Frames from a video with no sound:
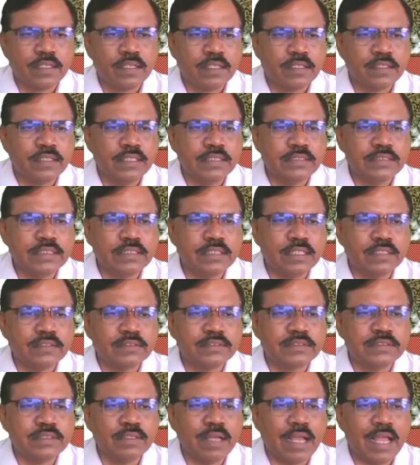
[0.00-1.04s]
This
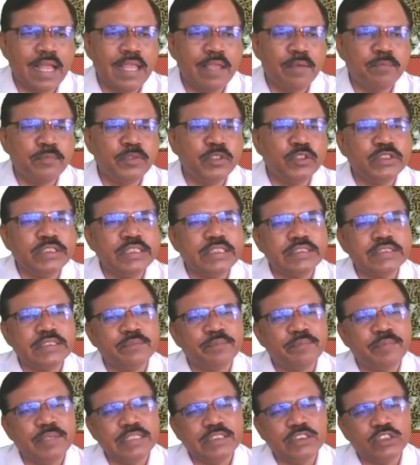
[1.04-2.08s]
is, see, I am using
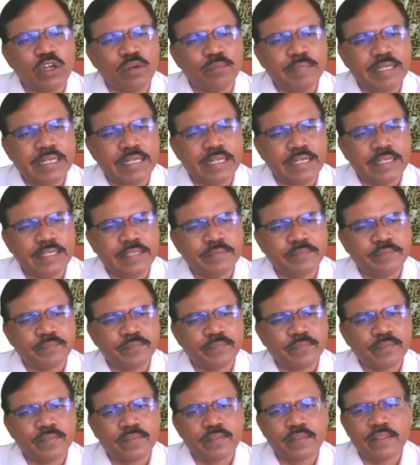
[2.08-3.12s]
simply geometry.
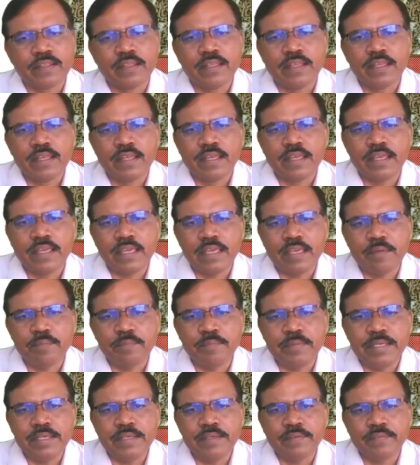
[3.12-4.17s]

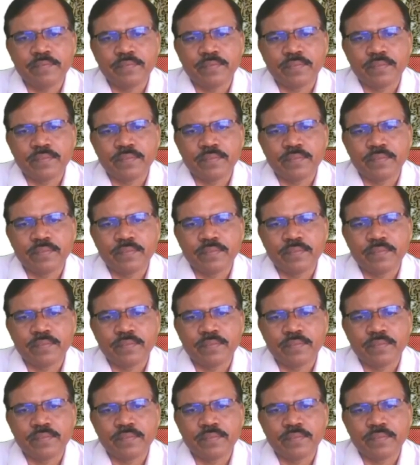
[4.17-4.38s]
AB